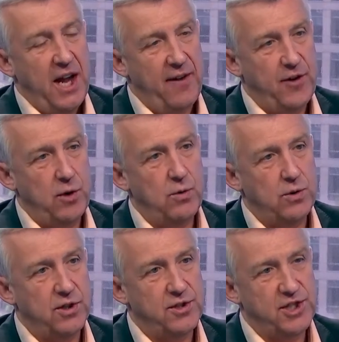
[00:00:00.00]
If
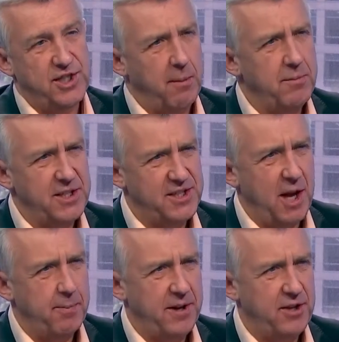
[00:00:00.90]
you could sum this
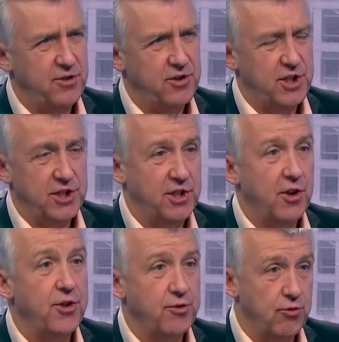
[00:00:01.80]
up in just
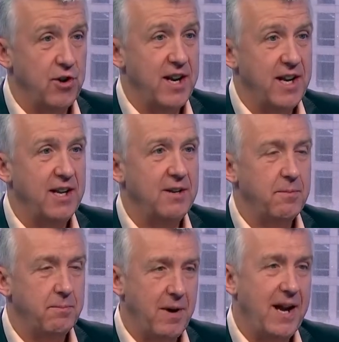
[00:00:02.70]

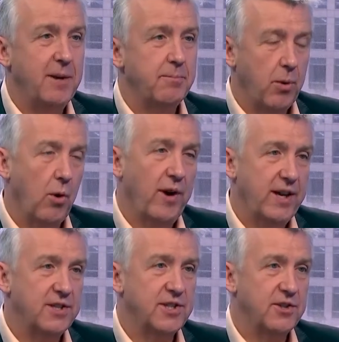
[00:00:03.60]
3 main
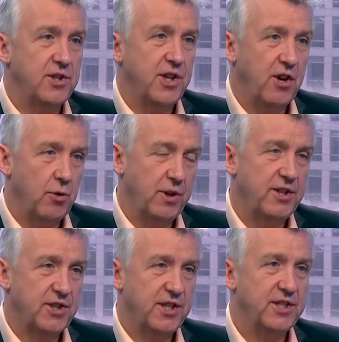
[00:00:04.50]
points that our
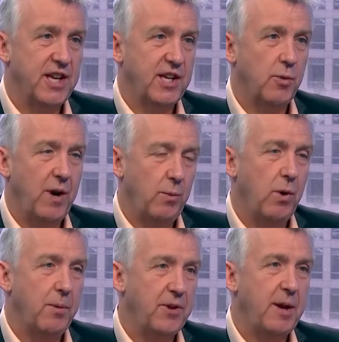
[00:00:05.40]
audience can take away,
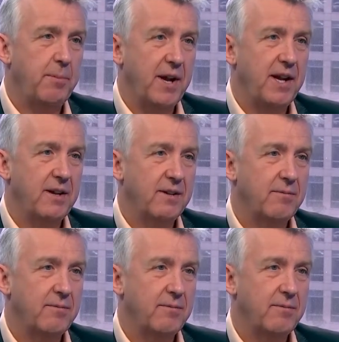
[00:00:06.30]
what would they be?